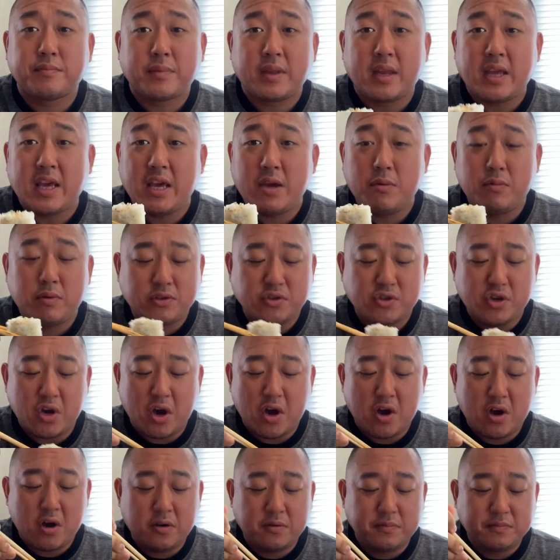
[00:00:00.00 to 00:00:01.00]
eat with
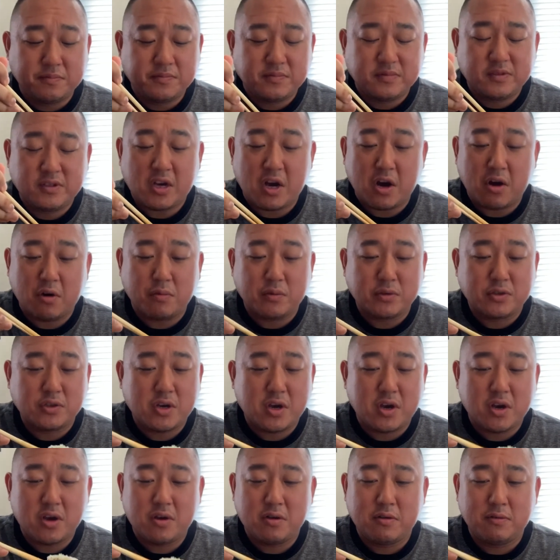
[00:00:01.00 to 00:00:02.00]
y'all, talk with
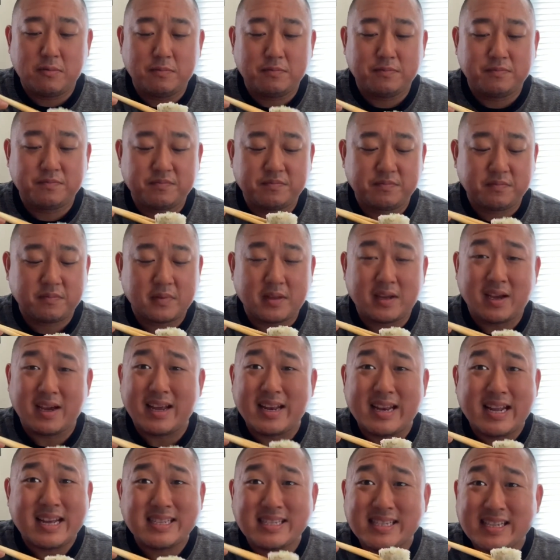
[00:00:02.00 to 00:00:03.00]
y'all,
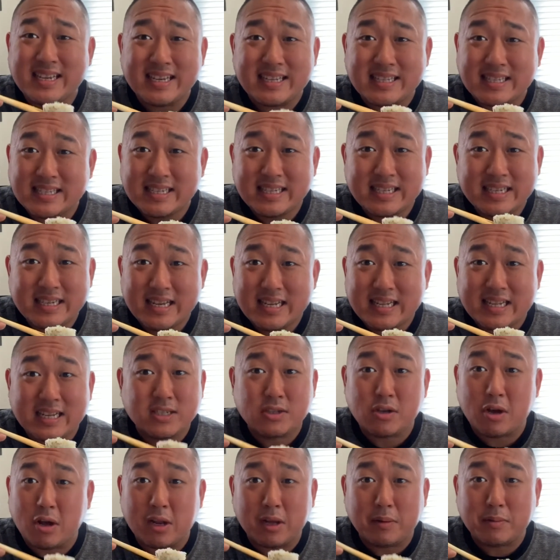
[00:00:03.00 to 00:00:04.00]
and that's it. That's
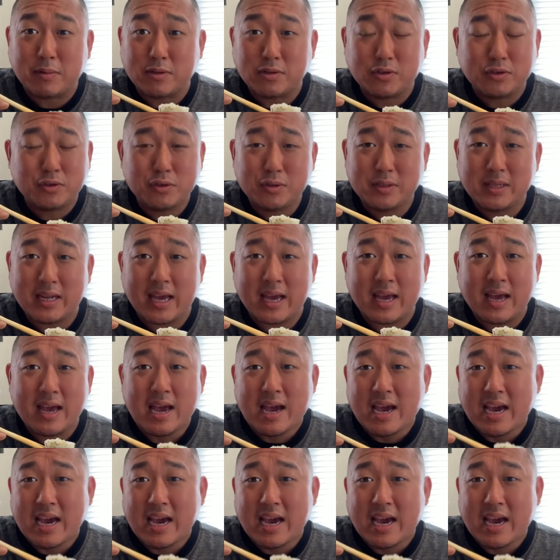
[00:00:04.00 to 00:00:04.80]
all I'm gonna do today.